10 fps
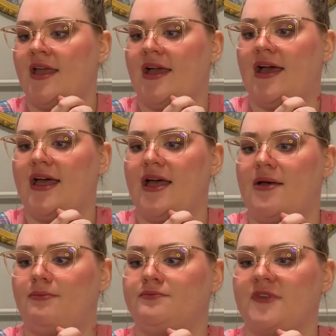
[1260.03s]

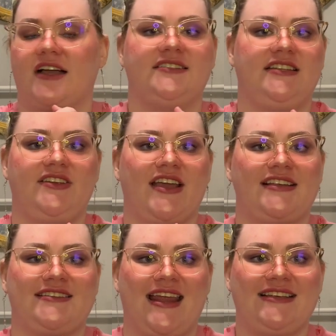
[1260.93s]
I'll see you
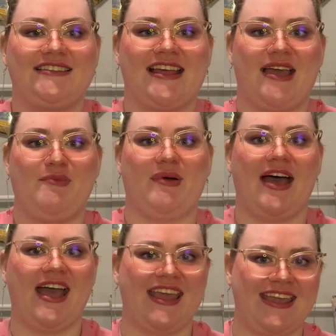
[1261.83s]
guys next time.
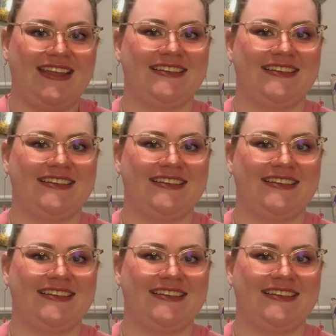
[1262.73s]
Bye.